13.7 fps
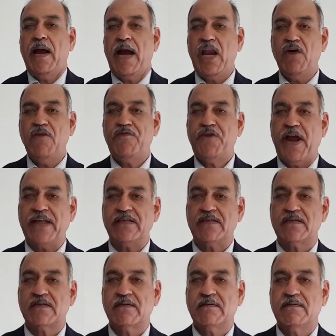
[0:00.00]
Hello
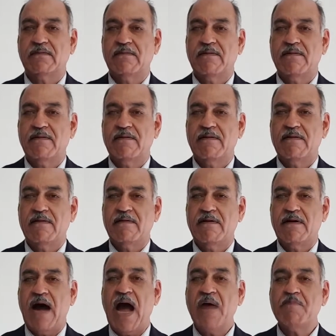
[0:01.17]
friends,
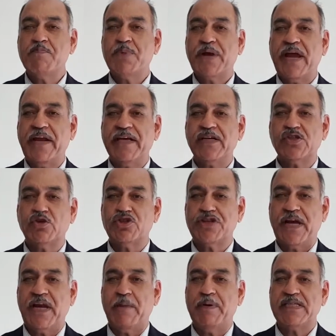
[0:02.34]
I'm Brigadier
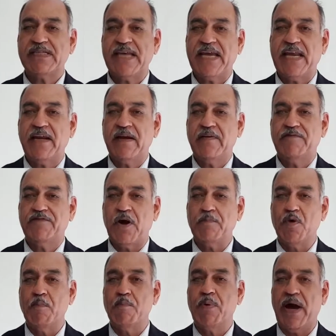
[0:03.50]
Sushil Bhasin from
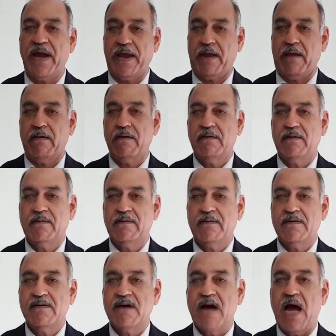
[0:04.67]
Mumbai.
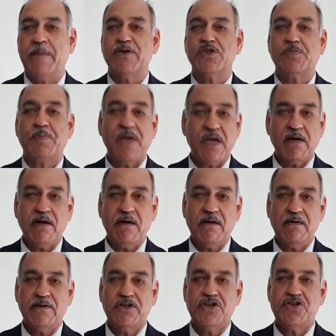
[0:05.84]
I'm a speaker,
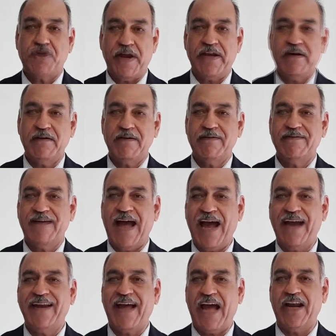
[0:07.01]
trainer
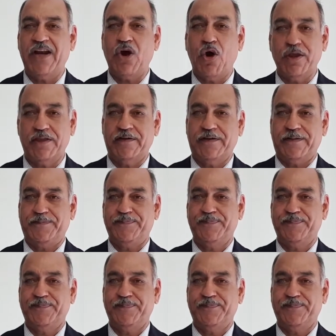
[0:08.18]
and an author.